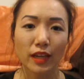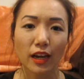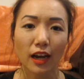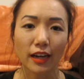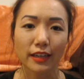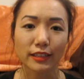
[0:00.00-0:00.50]

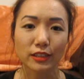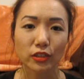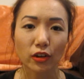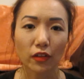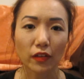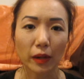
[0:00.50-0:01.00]
I
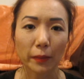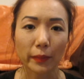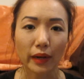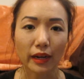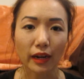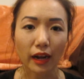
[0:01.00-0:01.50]
saw that
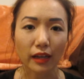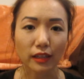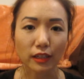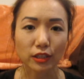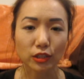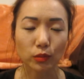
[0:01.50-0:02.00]
my
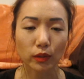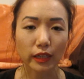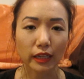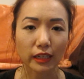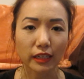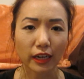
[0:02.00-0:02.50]
eyelashes were
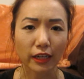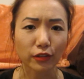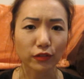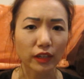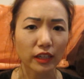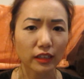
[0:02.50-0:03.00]
getting kind
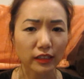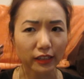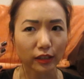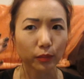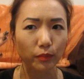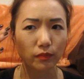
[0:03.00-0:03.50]
of hidden,
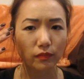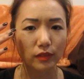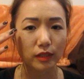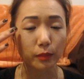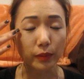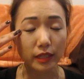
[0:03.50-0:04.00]
like
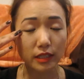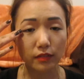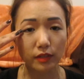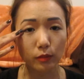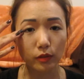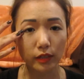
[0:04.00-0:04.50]
the base of
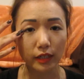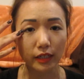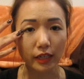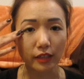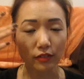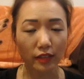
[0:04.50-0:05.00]
them were getting
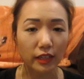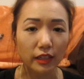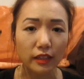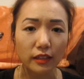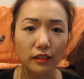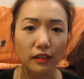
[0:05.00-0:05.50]
kind of
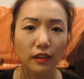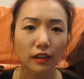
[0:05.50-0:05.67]
hidden